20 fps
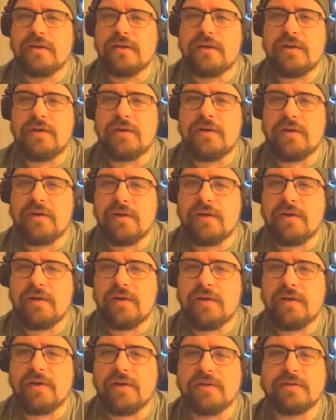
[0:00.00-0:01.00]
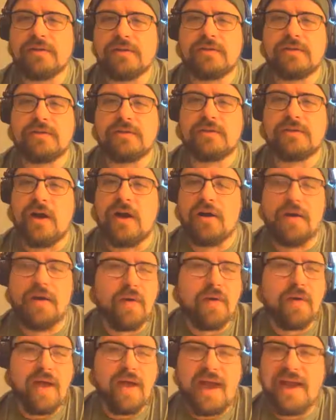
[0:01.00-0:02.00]
So, and I think
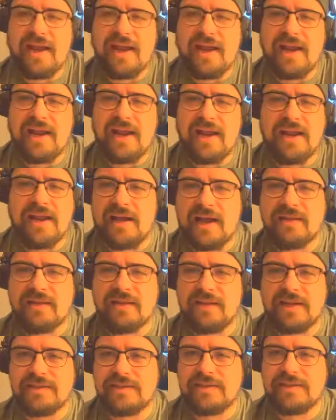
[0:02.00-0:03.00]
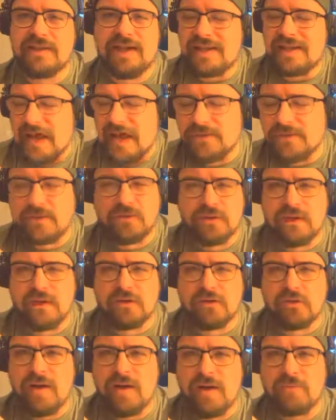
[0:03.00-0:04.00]
that's absolutely incredible.
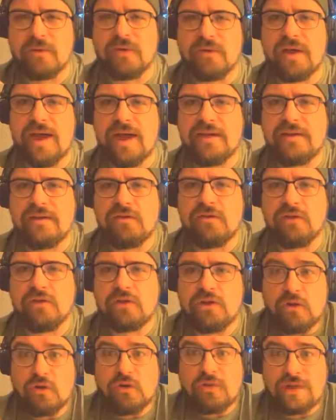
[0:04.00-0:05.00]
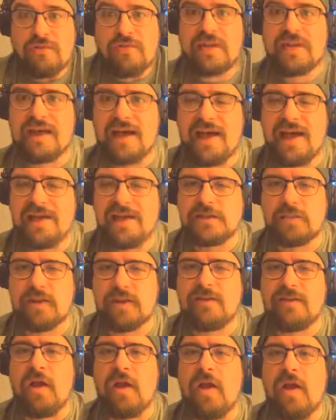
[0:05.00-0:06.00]
And you're living that aspect,
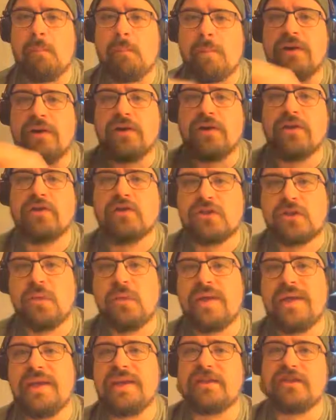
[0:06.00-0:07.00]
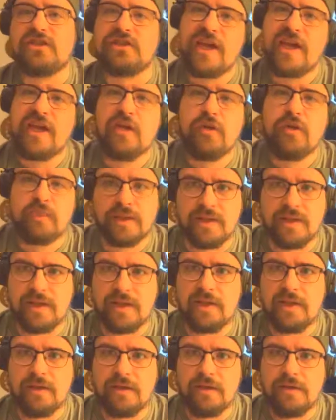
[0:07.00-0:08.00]
but you're doing it
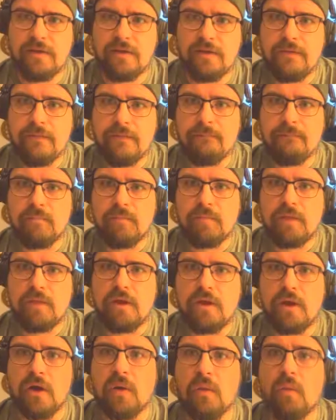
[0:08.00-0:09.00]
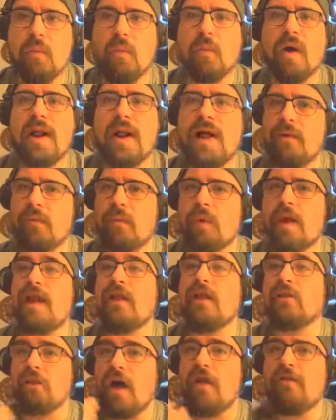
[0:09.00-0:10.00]
genuinely. Exactly. What I
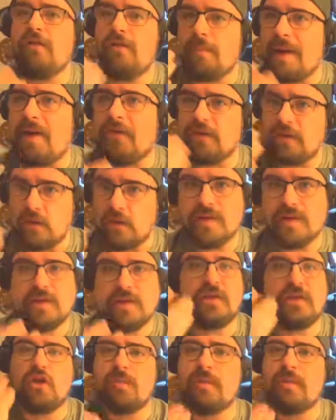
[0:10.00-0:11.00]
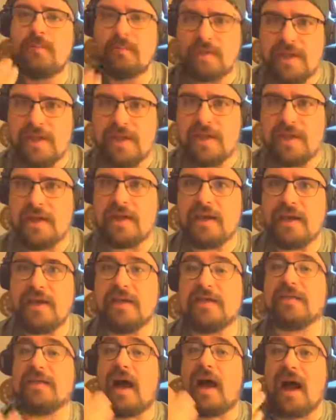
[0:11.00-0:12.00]
love about you as a human being
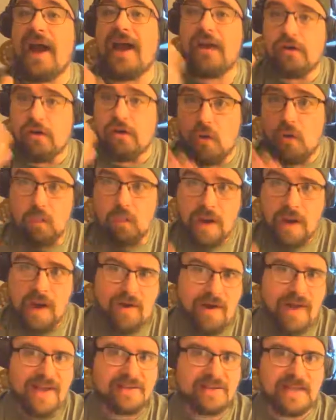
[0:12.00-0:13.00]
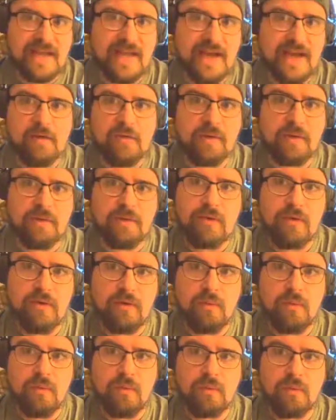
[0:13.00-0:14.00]
is I know where I stand with
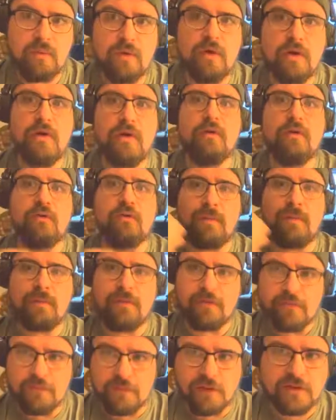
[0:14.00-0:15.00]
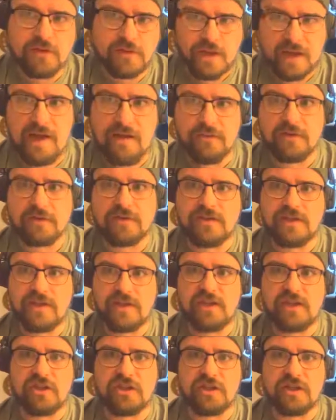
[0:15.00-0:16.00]
you from the first
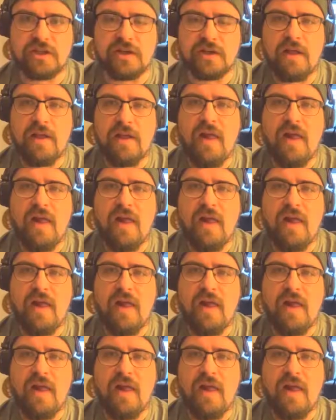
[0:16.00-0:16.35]
conversation.